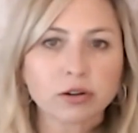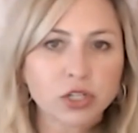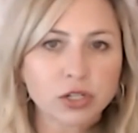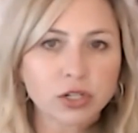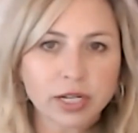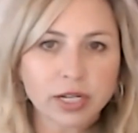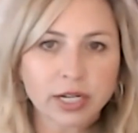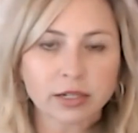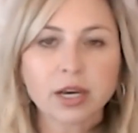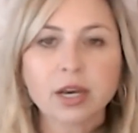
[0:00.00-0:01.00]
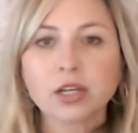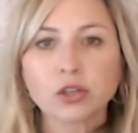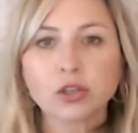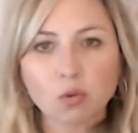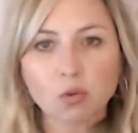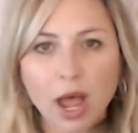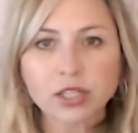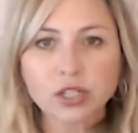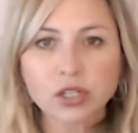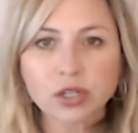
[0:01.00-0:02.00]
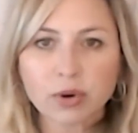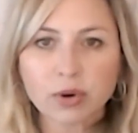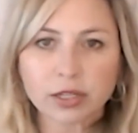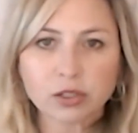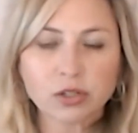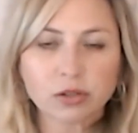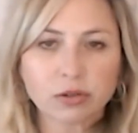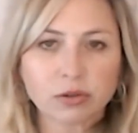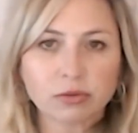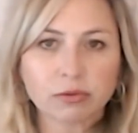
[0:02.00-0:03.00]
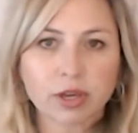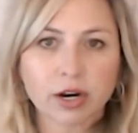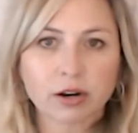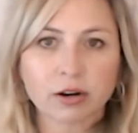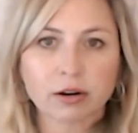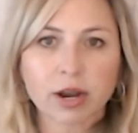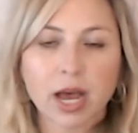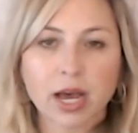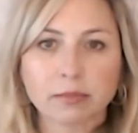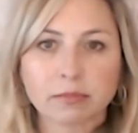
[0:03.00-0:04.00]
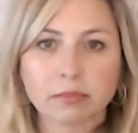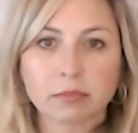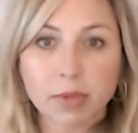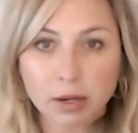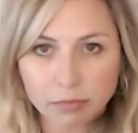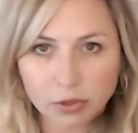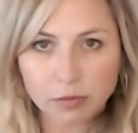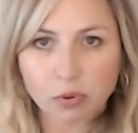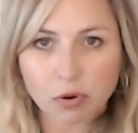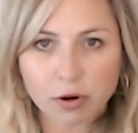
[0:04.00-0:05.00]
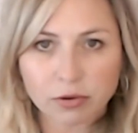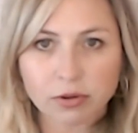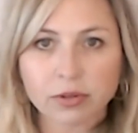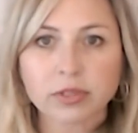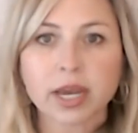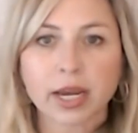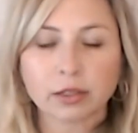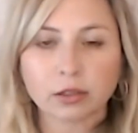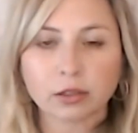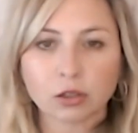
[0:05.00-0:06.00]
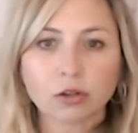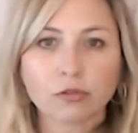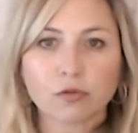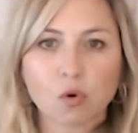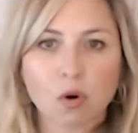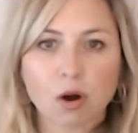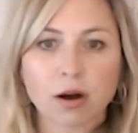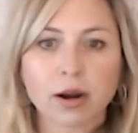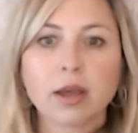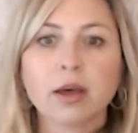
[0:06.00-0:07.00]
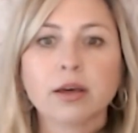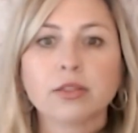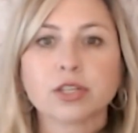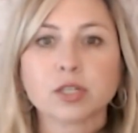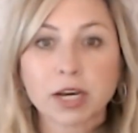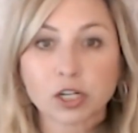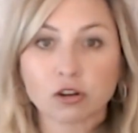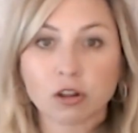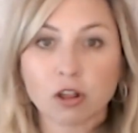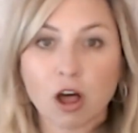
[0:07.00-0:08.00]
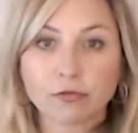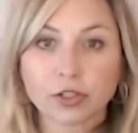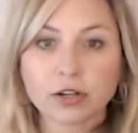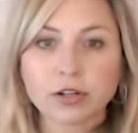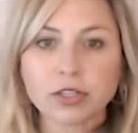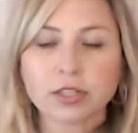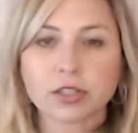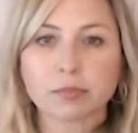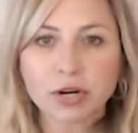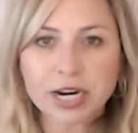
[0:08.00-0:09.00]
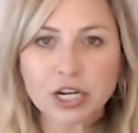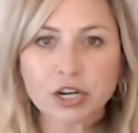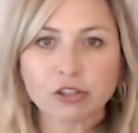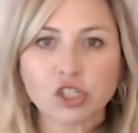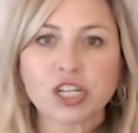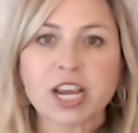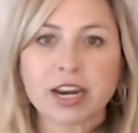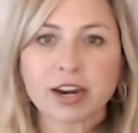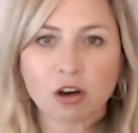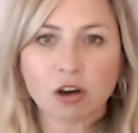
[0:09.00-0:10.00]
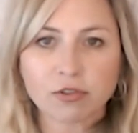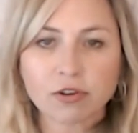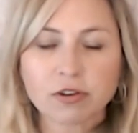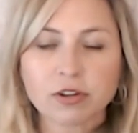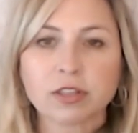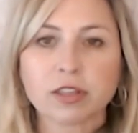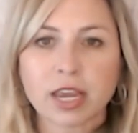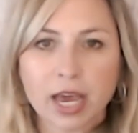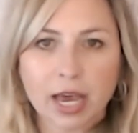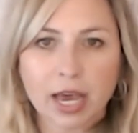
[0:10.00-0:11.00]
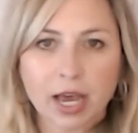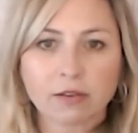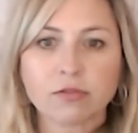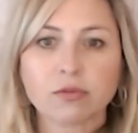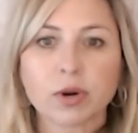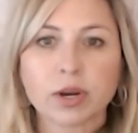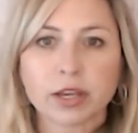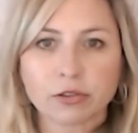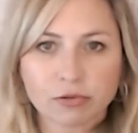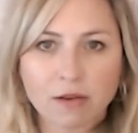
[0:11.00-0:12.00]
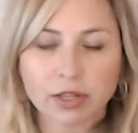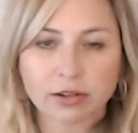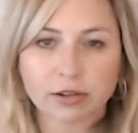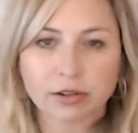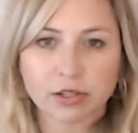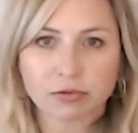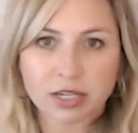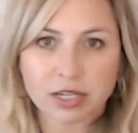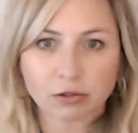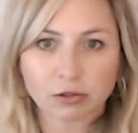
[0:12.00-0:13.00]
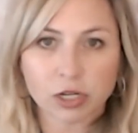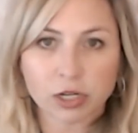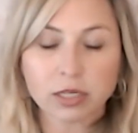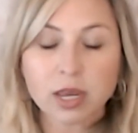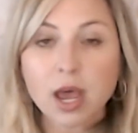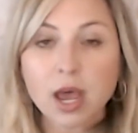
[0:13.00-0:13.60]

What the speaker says: or student, you'll want to go into their member portals and look for the special offers, the pre-negotiated offers that they have with Travel Industry Solutions.